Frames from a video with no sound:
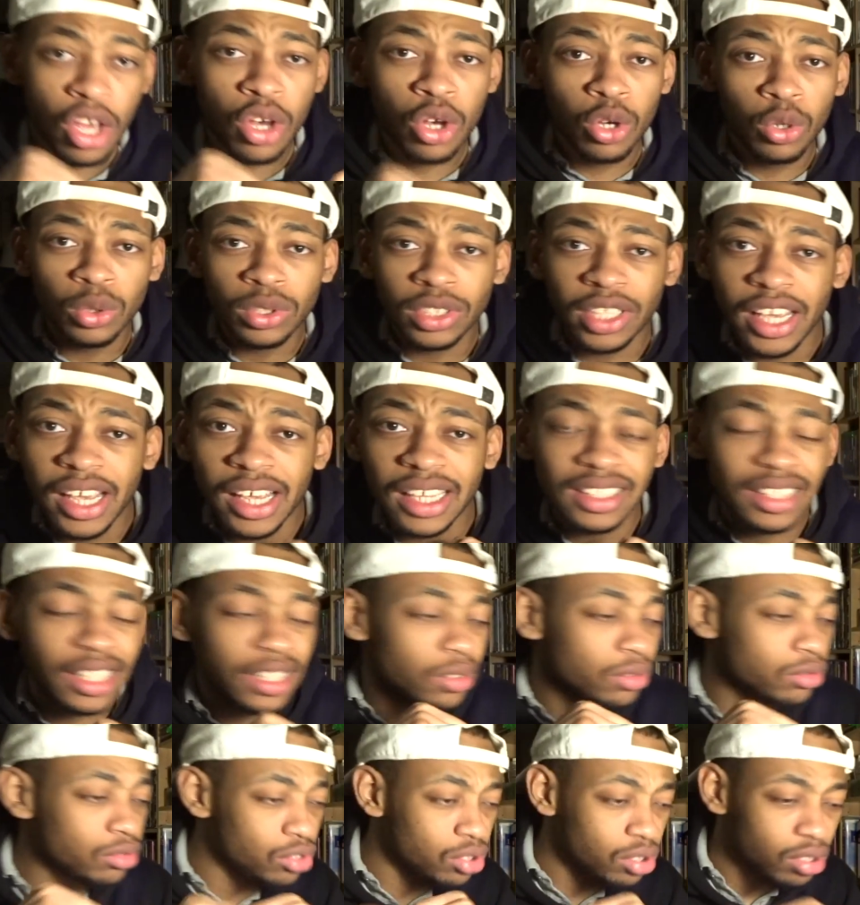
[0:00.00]
whose hands
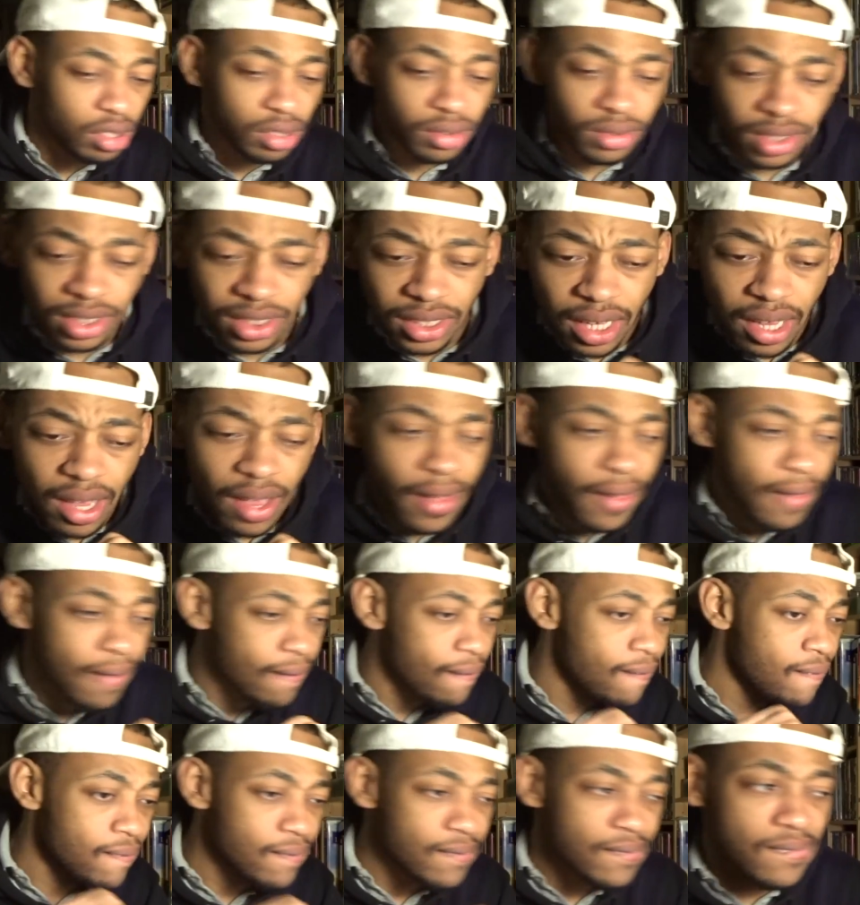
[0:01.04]
they, you know what I'm saying,
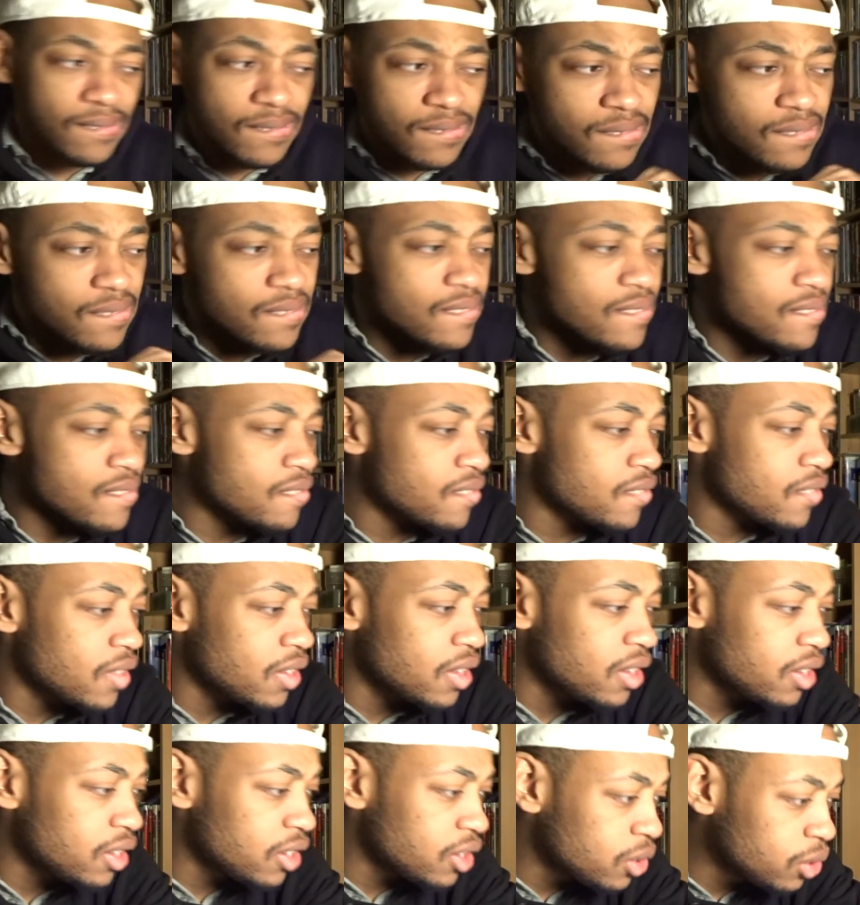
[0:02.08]

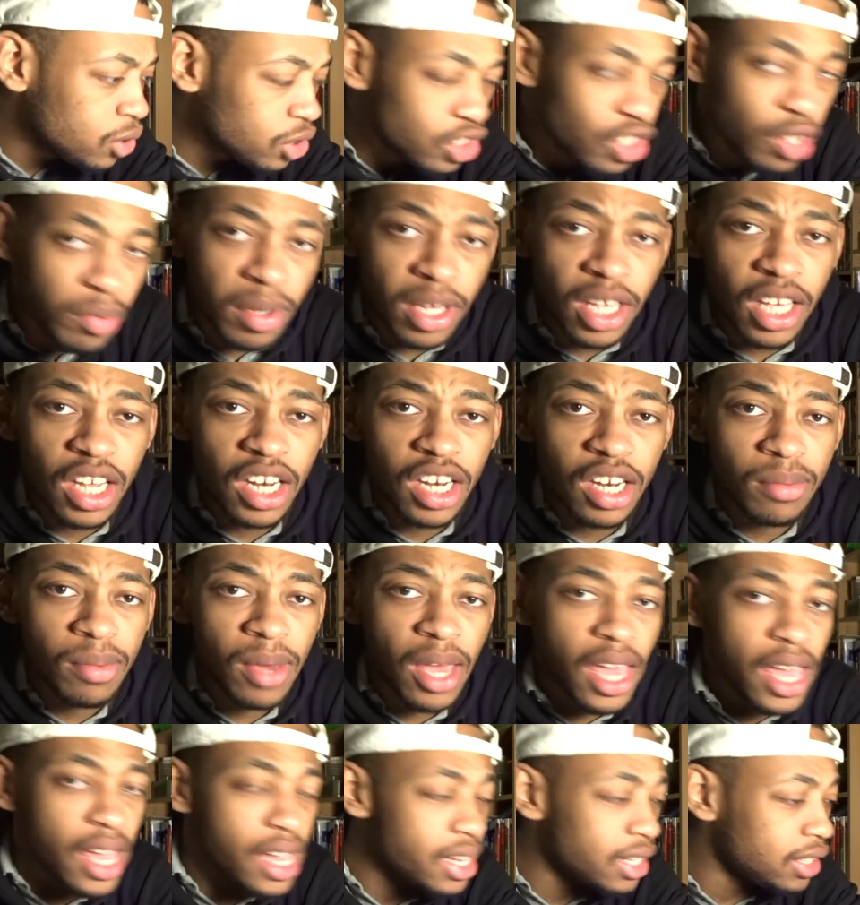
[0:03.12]
who's gonna be getting them
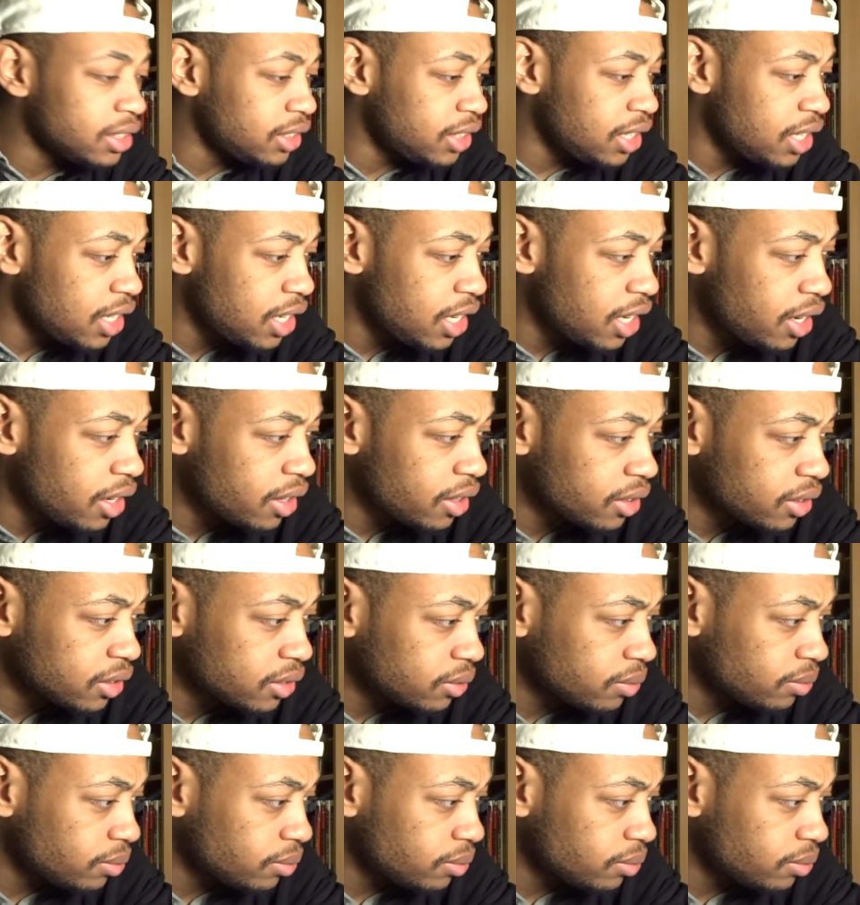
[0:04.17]
hands in there,